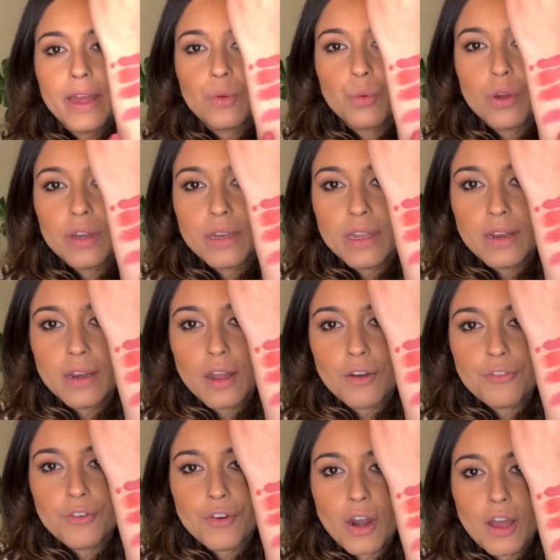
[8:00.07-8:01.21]
Von D
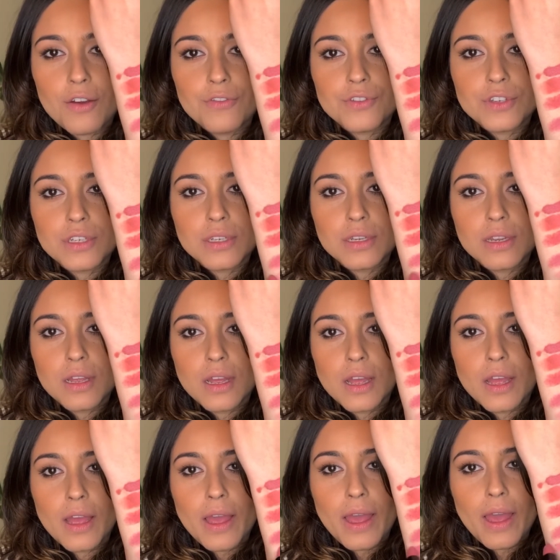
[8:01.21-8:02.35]
Lovecraft
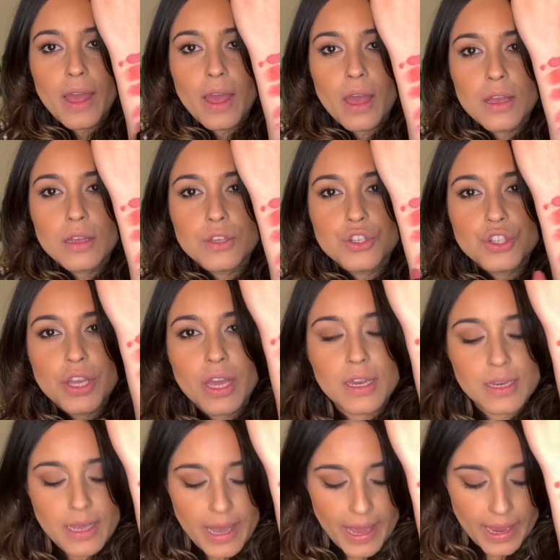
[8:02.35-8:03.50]
shade,
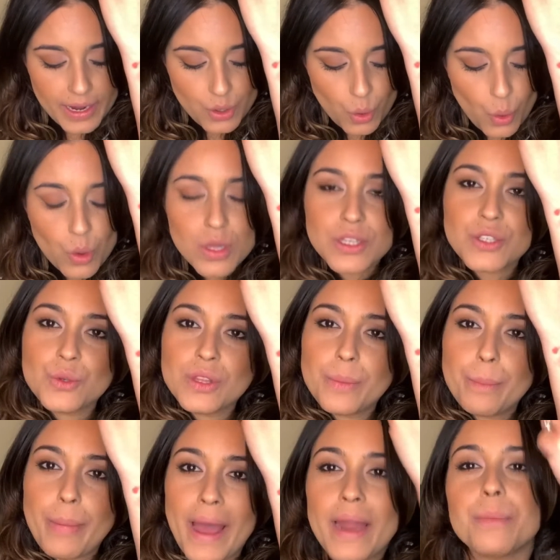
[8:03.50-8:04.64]
and also the
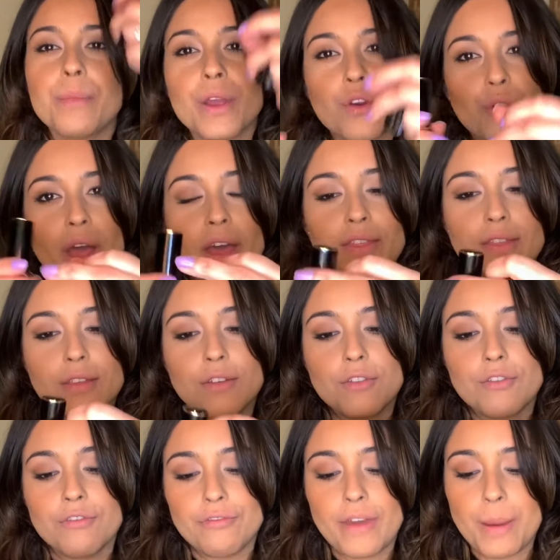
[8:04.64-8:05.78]
Pat McGrath
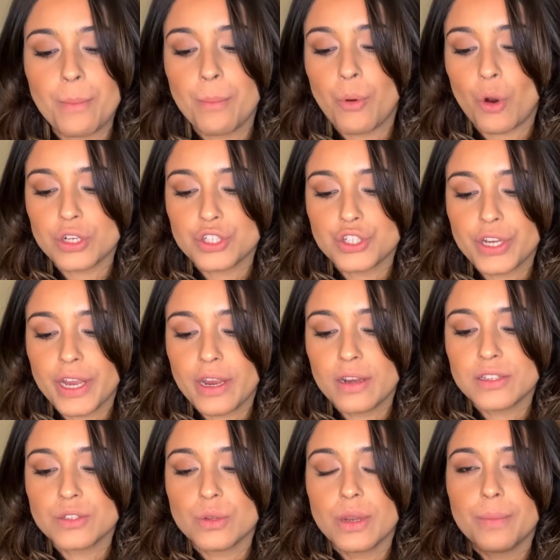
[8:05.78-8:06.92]
Fembot shade. So
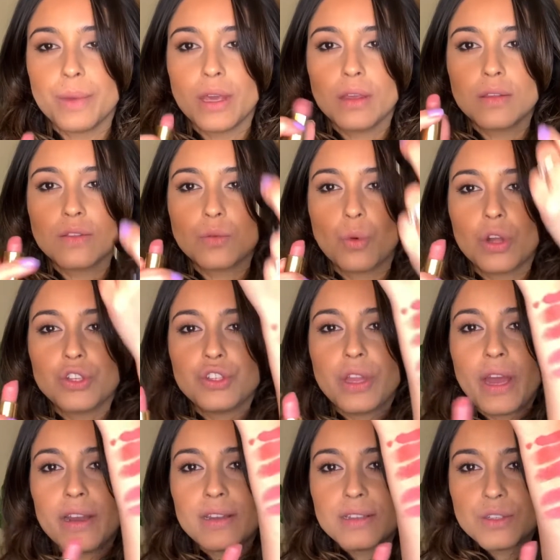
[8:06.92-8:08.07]
let me swatch that
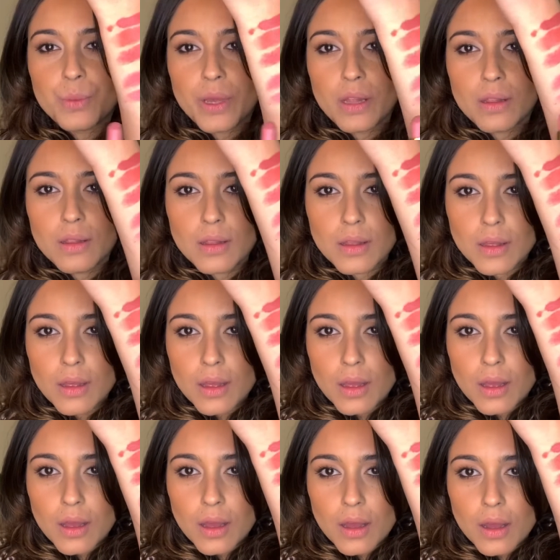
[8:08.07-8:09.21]
as well.
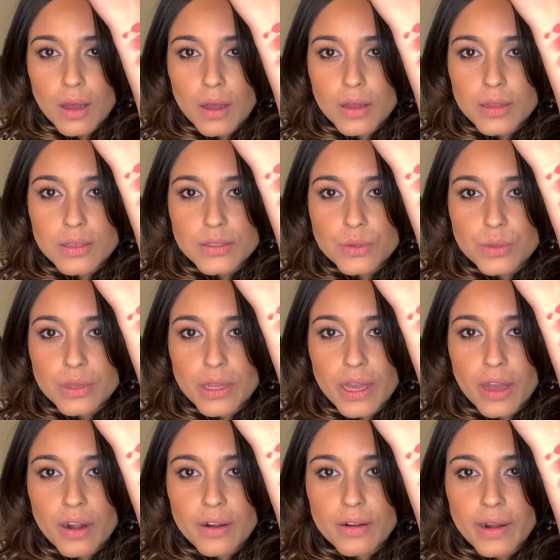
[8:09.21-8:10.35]
So they
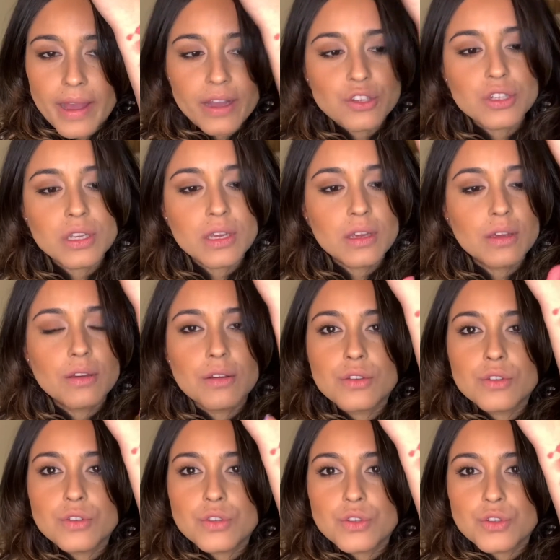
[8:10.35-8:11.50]
are actually
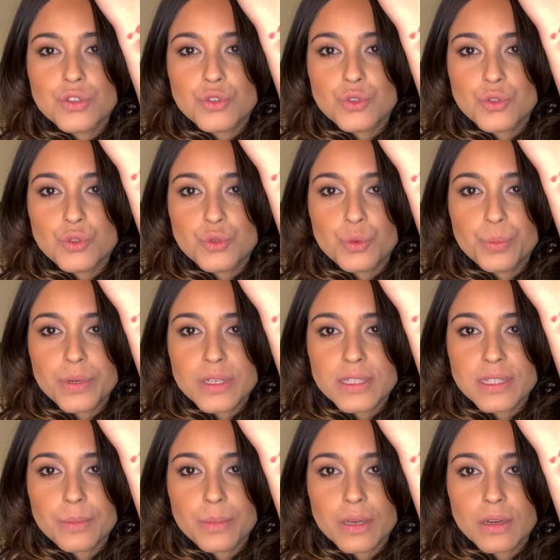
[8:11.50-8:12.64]
super
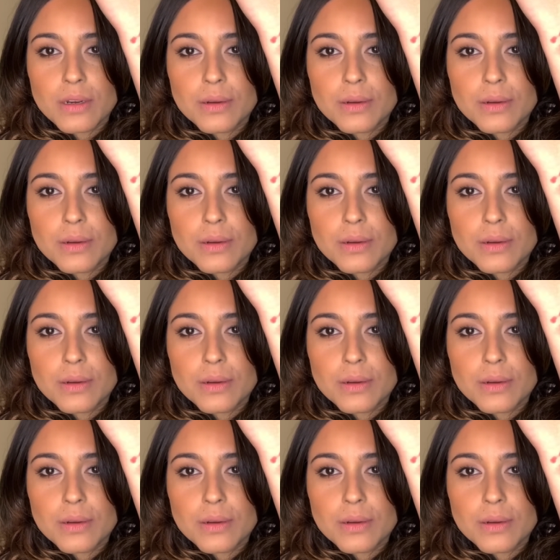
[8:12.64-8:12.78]
similar,